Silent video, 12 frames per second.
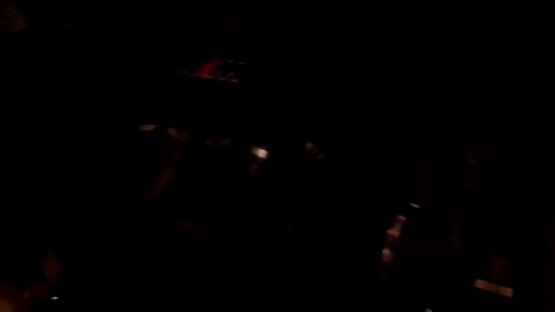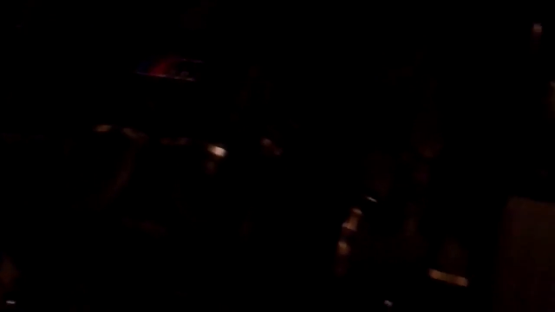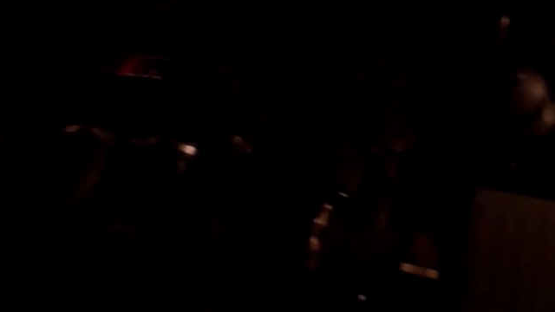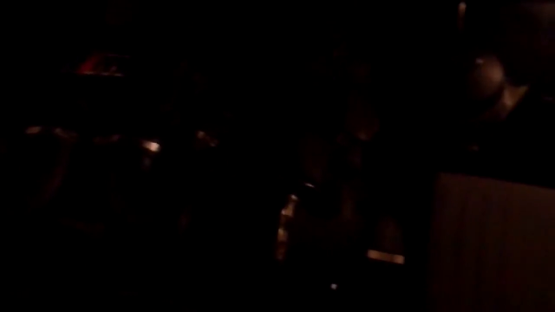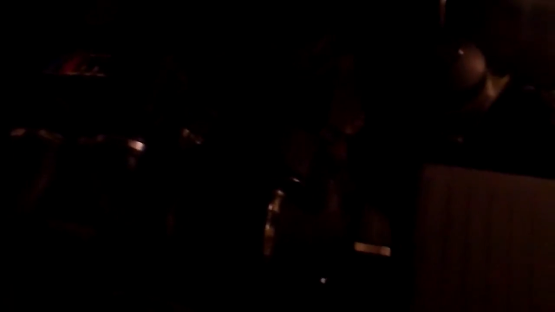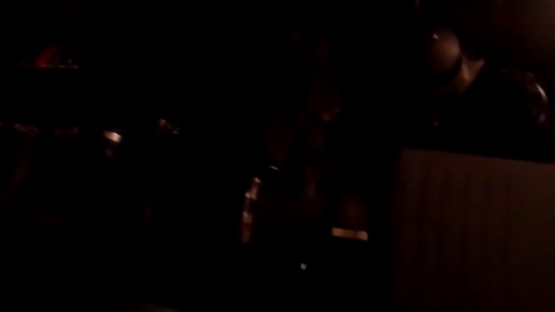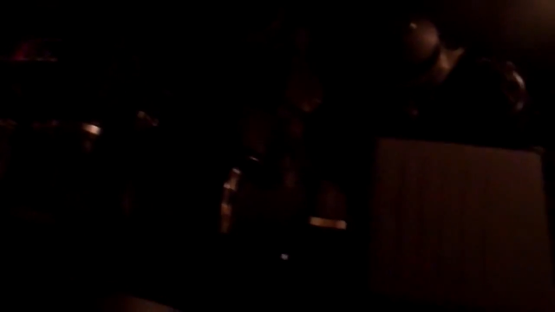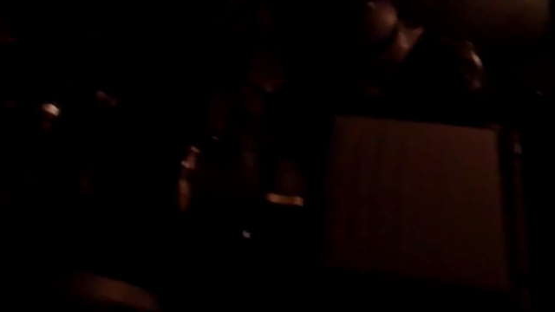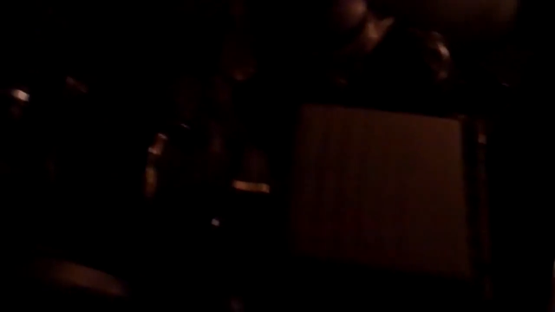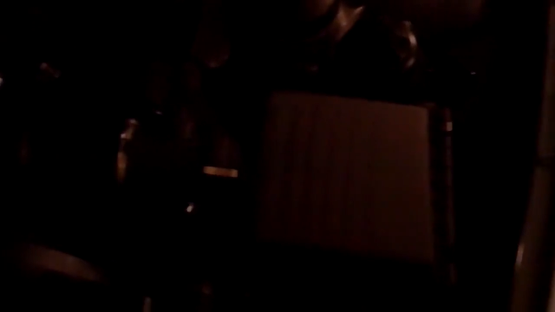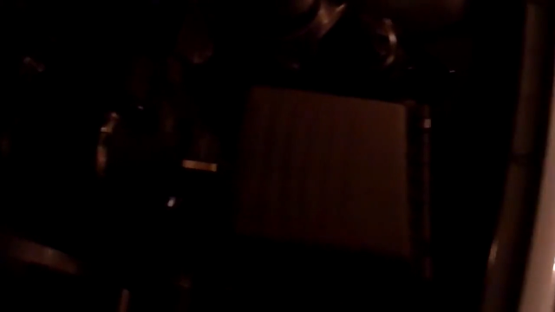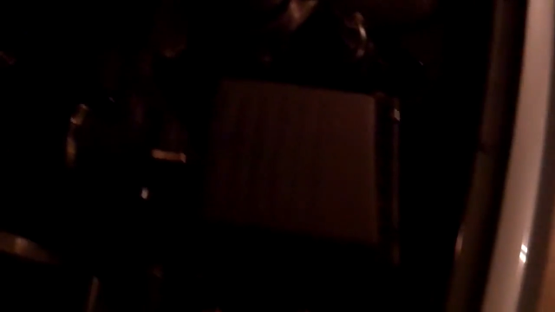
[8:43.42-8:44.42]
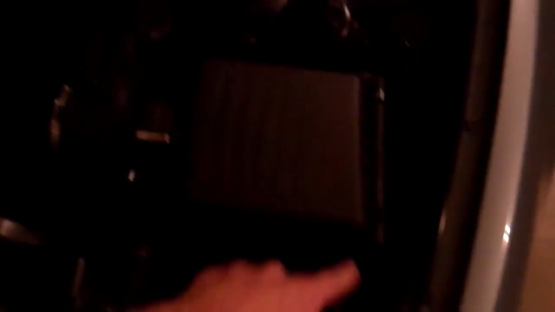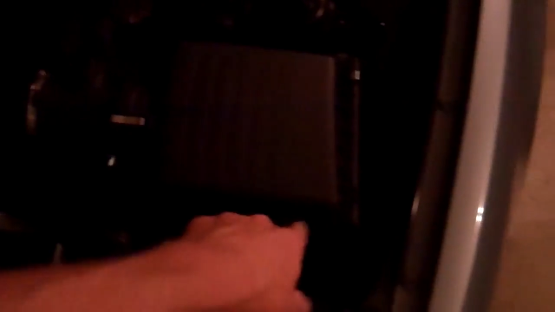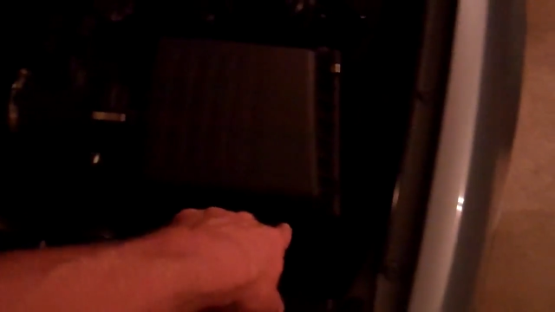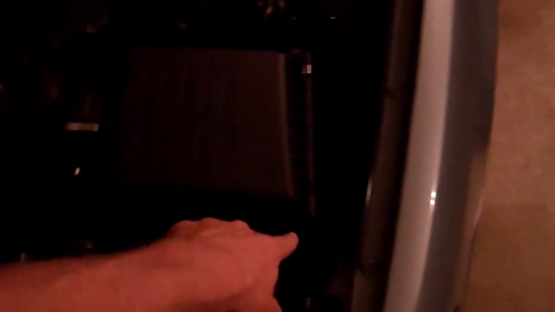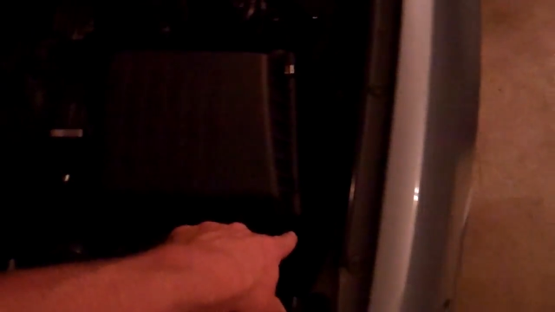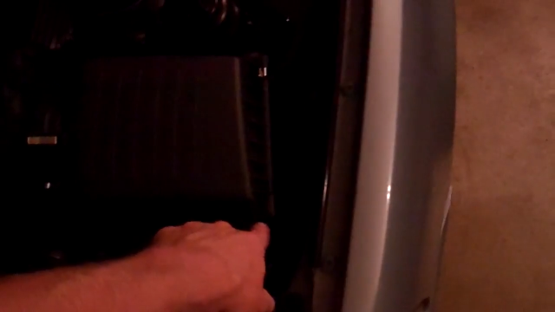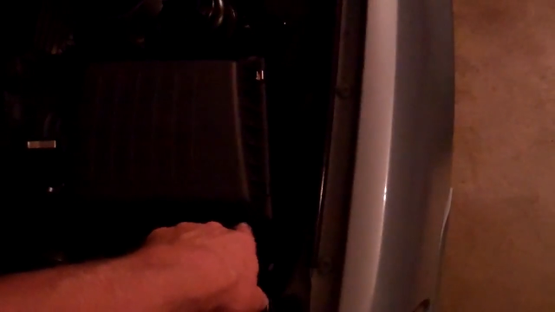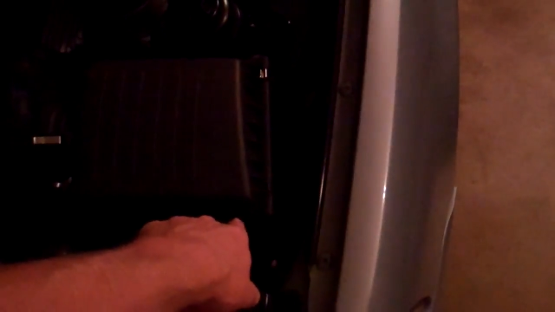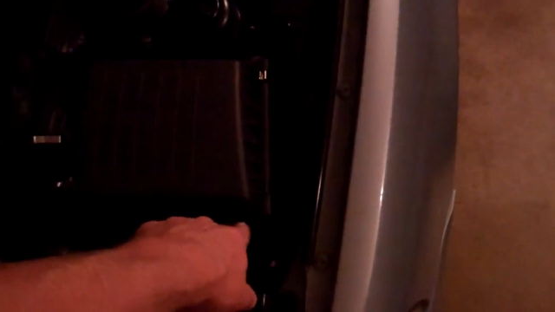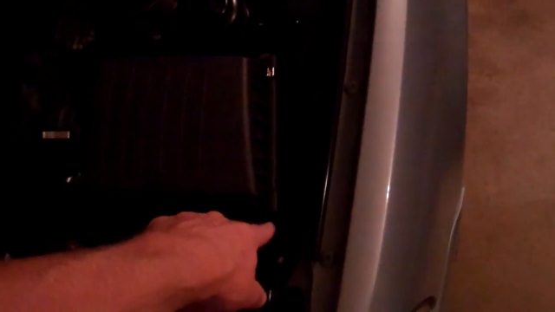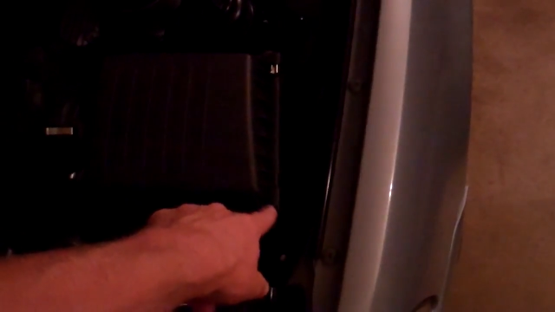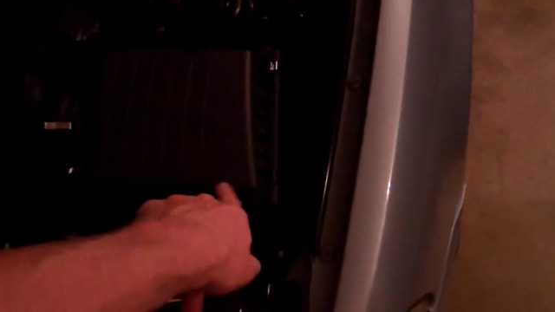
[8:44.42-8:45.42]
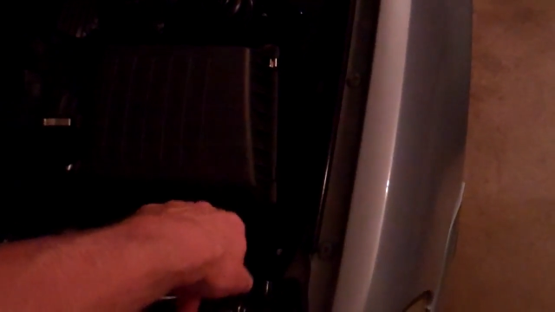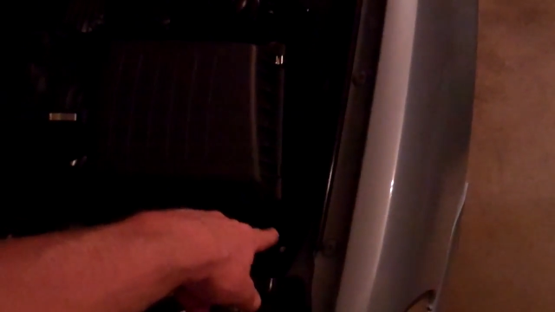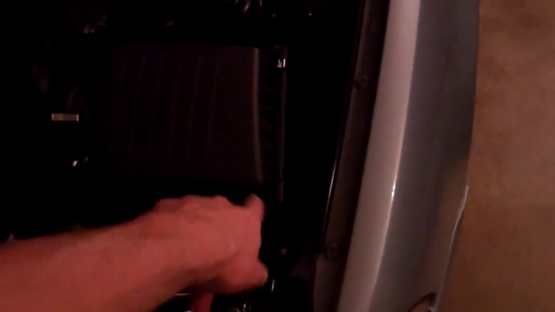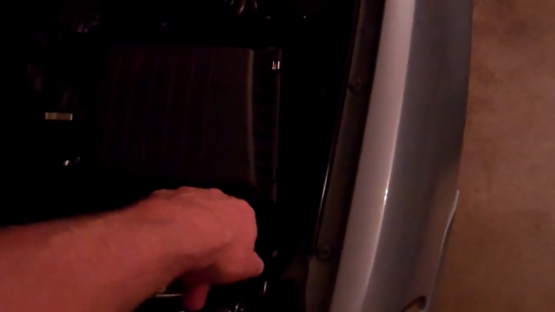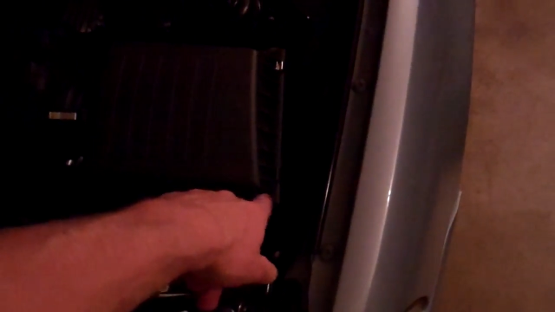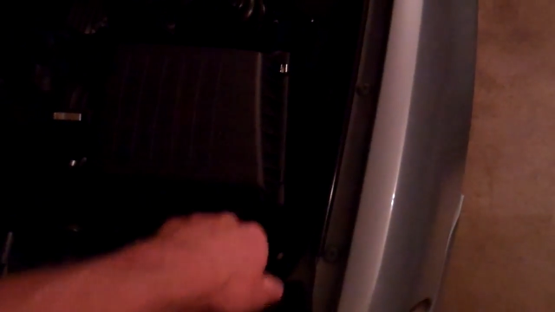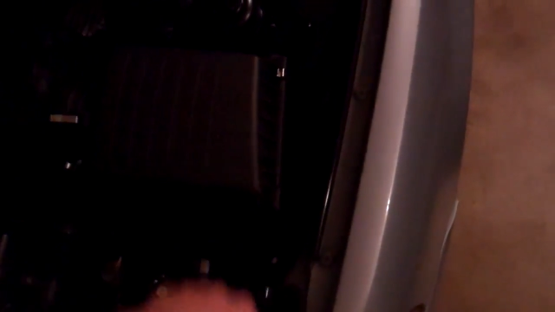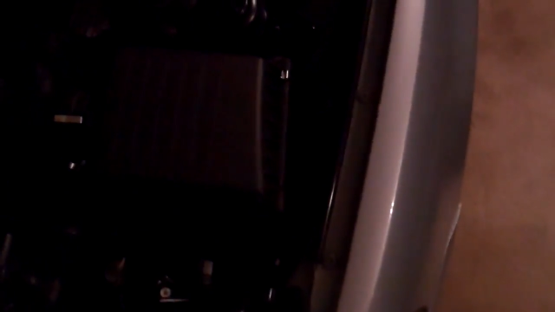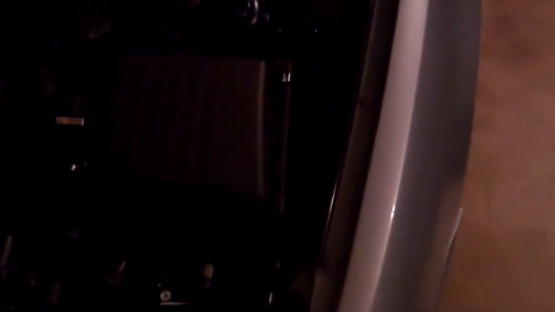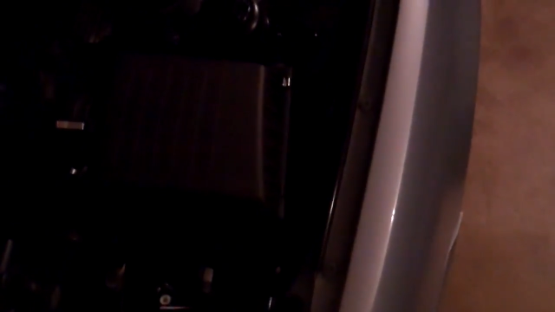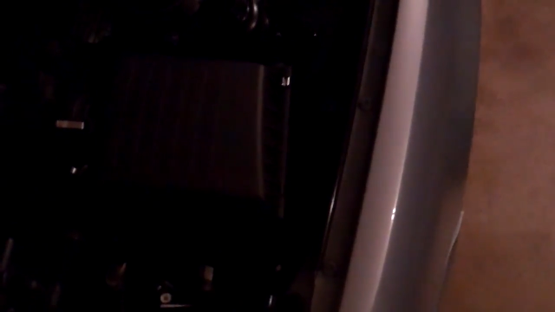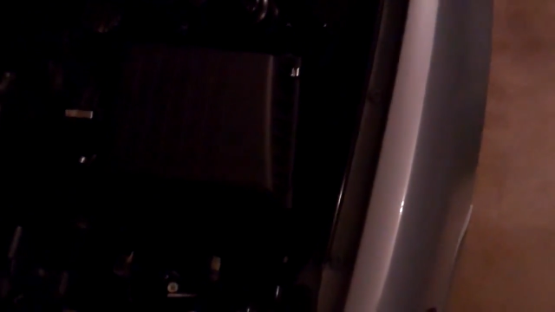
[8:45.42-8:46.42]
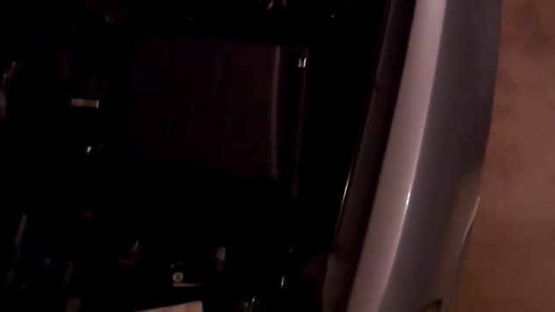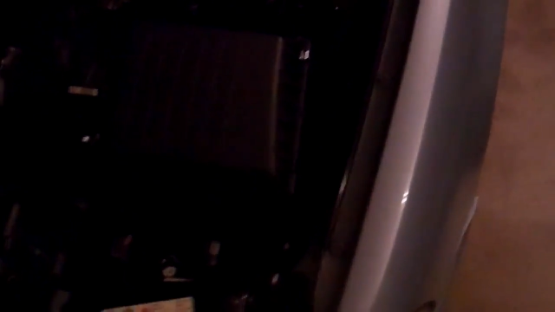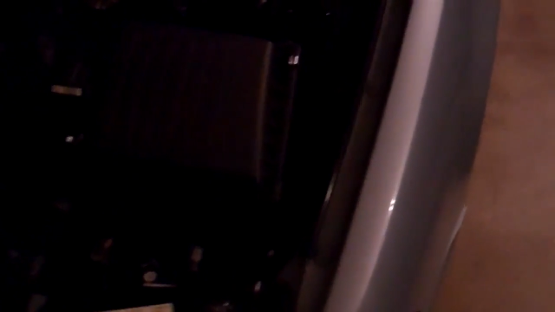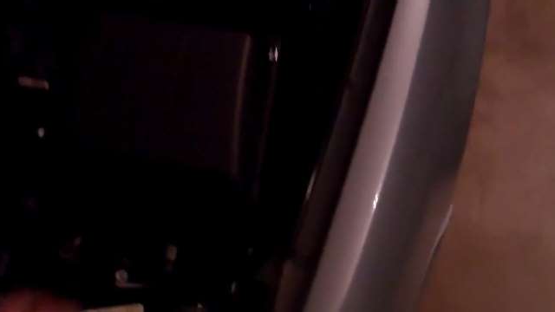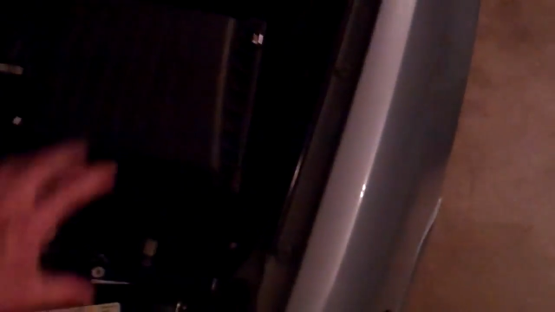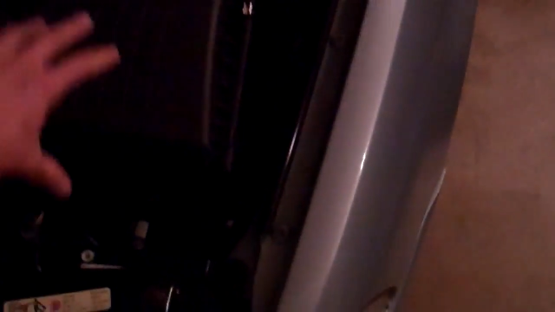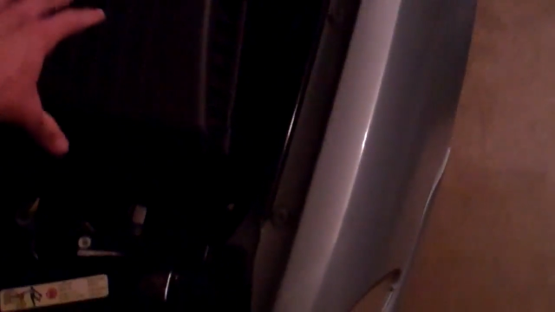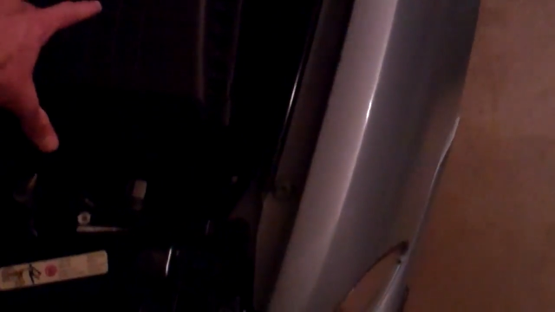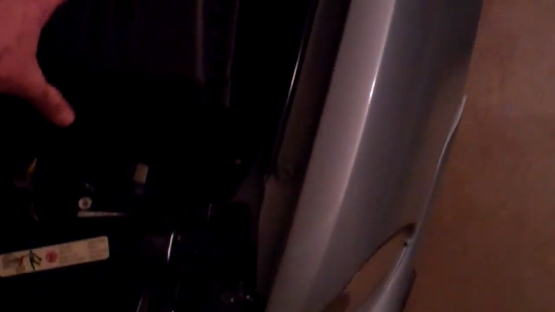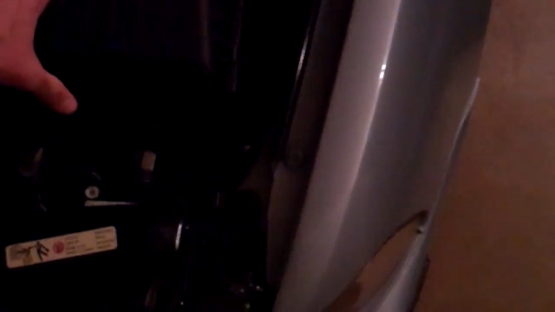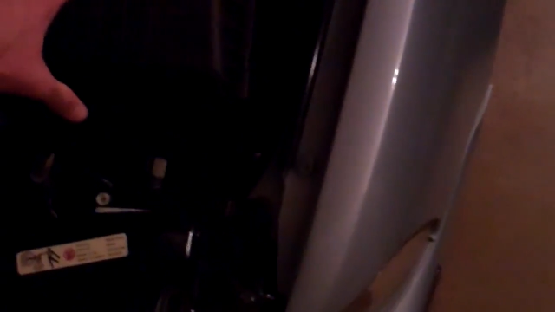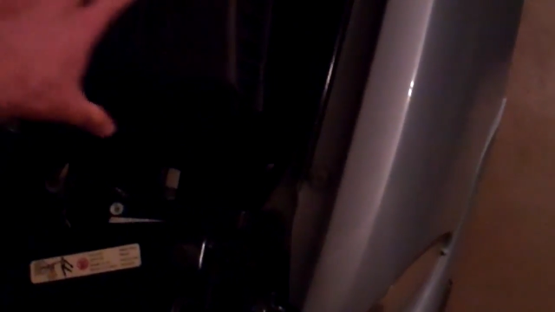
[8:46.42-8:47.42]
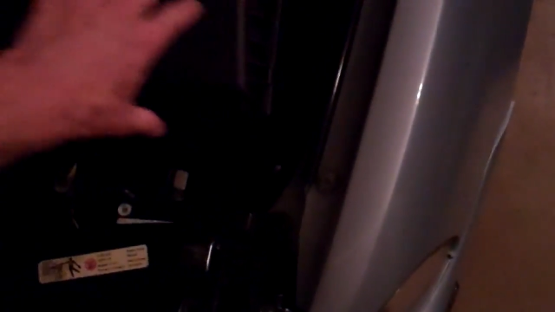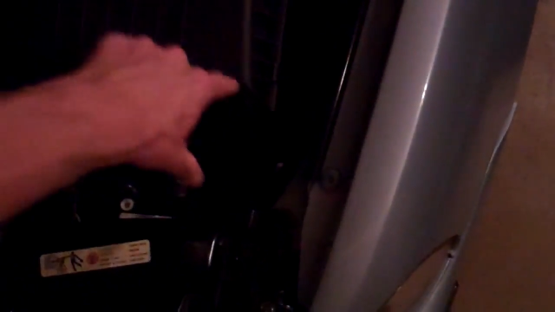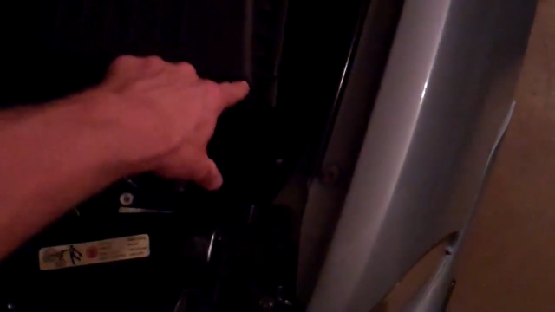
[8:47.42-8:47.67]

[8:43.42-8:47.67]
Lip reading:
(no speaker visible)